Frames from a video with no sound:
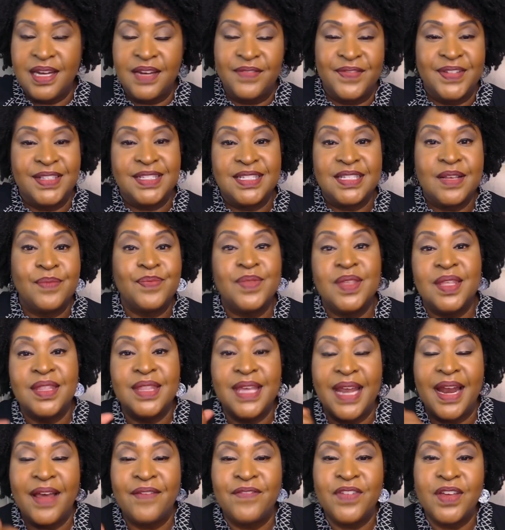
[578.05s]
If it's something
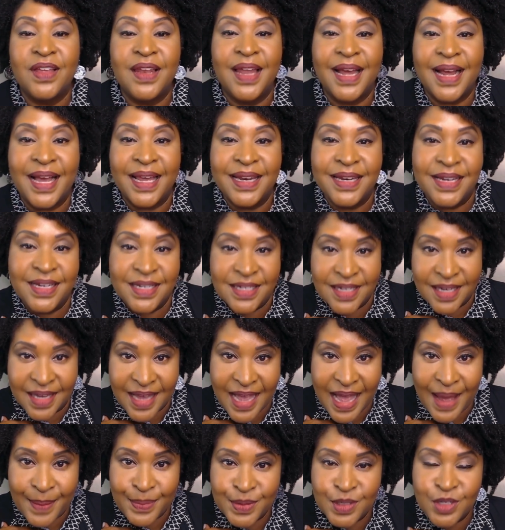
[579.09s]
that I feel like I need to
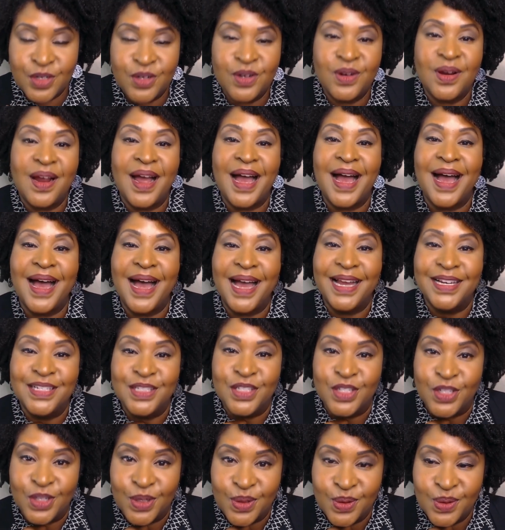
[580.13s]
capture, I
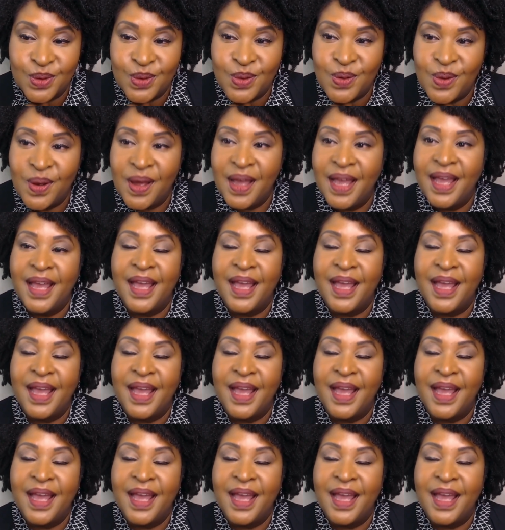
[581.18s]
do.